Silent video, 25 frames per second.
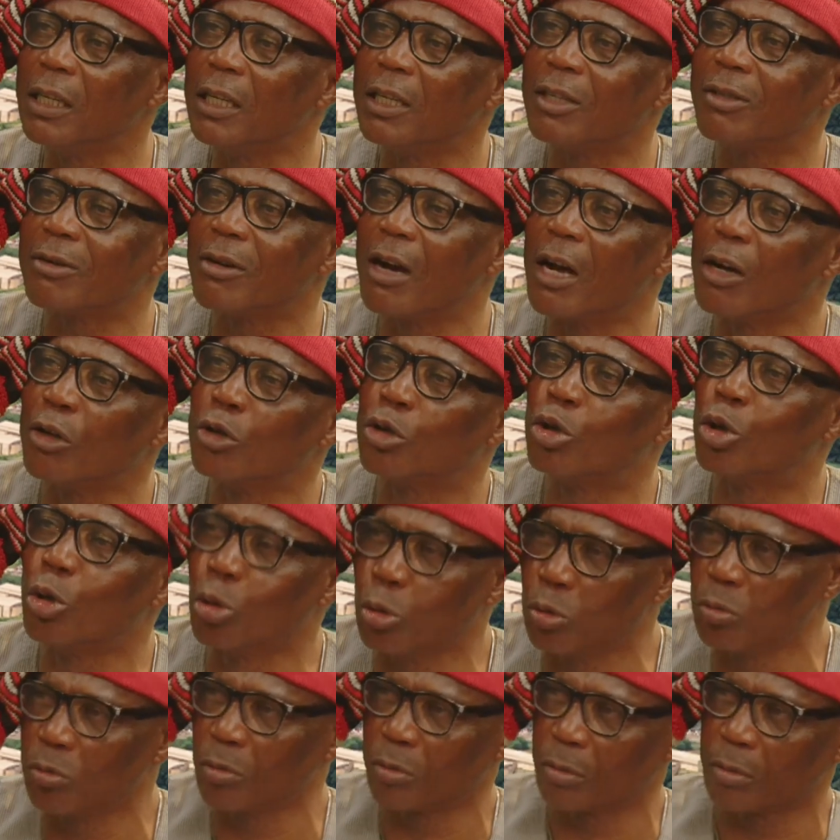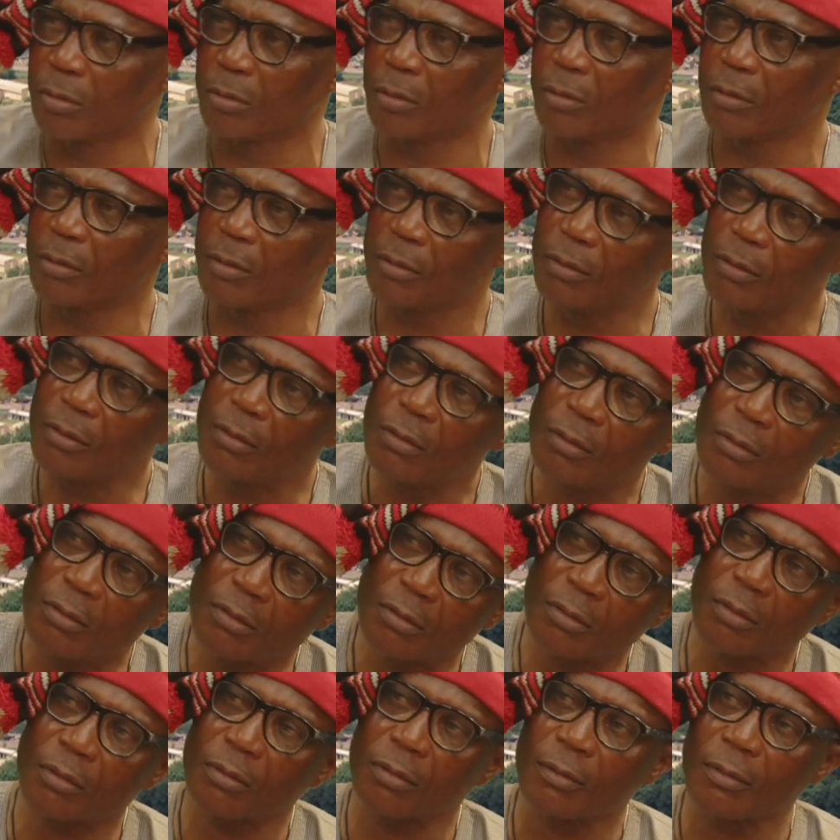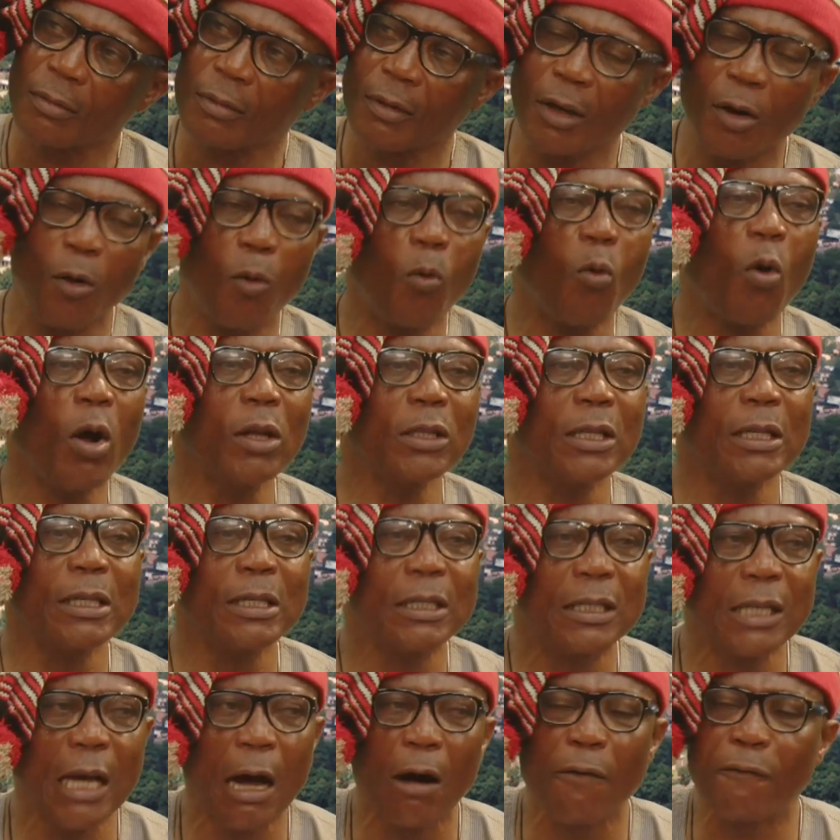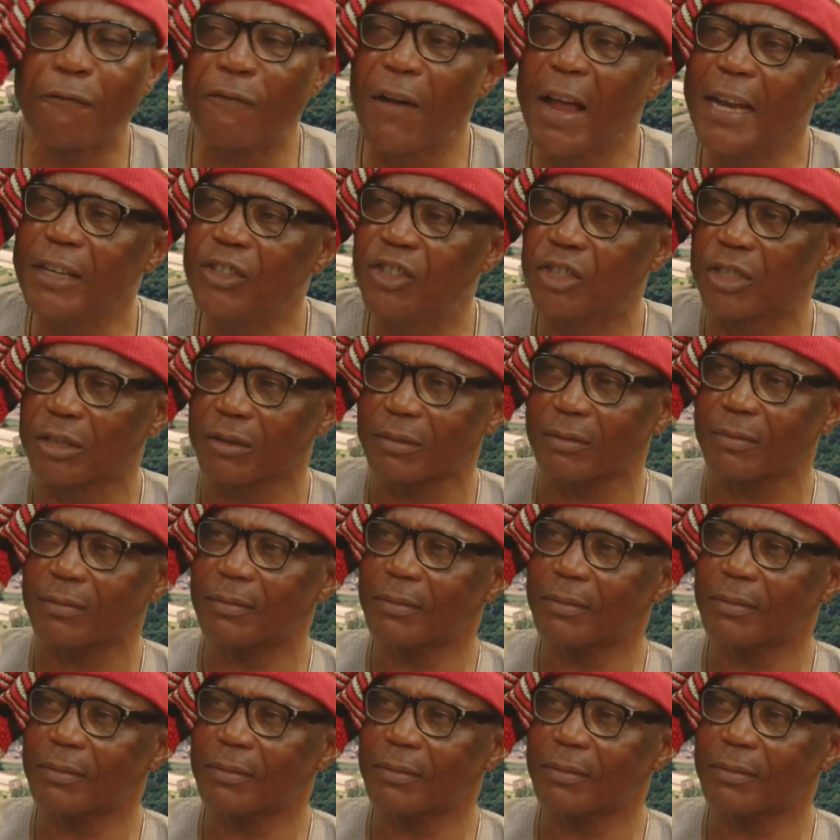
Israel do? What is the offense?